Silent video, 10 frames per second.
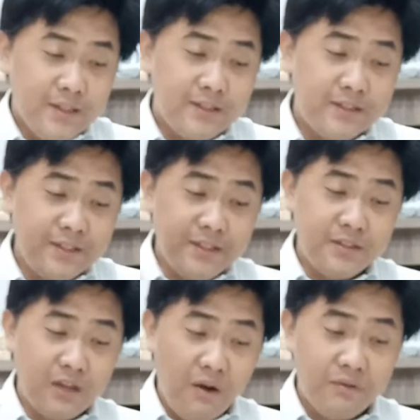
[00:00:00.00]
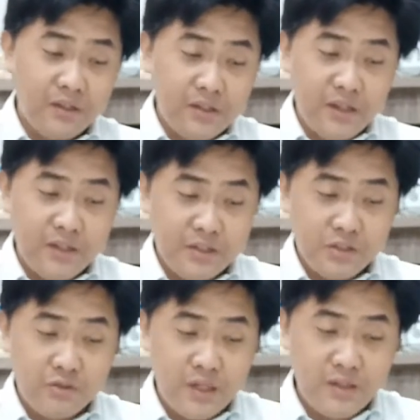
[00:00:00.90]
She is often in the
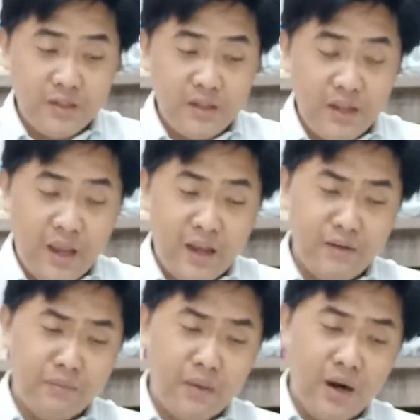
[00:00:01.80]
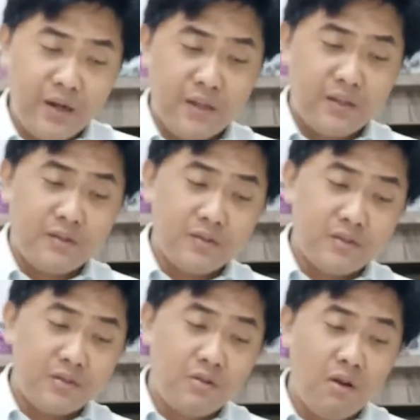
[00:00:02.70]
street and the market,
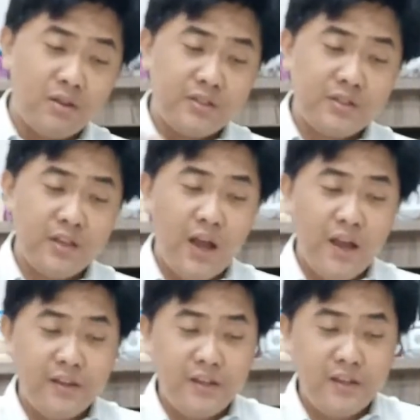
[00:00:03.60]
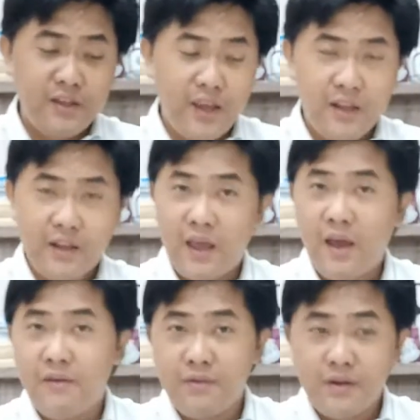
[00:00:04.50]
soliciting at
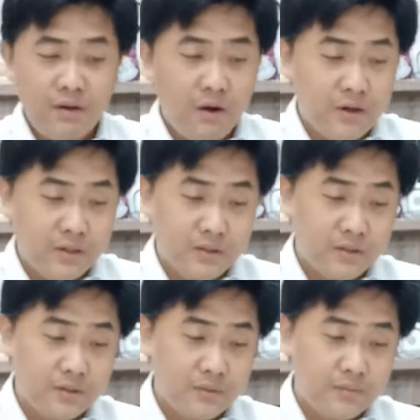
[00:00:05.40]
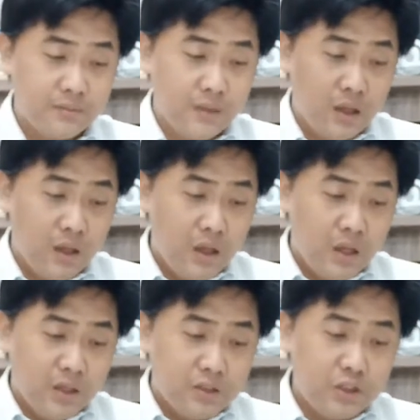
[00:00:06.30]
every corner.
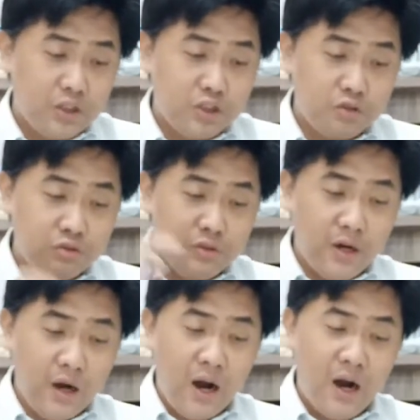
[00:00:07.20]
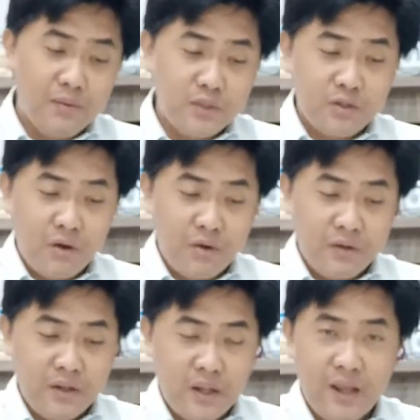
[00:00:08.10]
She threw her arms around
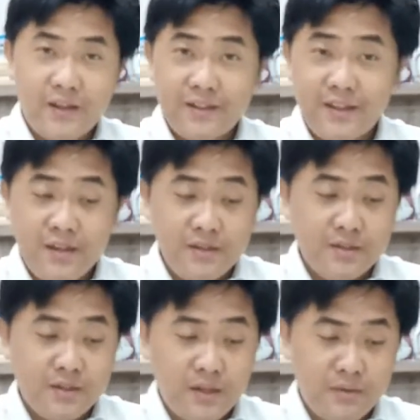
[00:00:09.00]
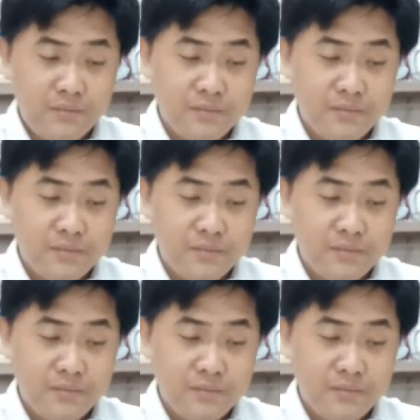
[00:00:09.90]
him and kisses him.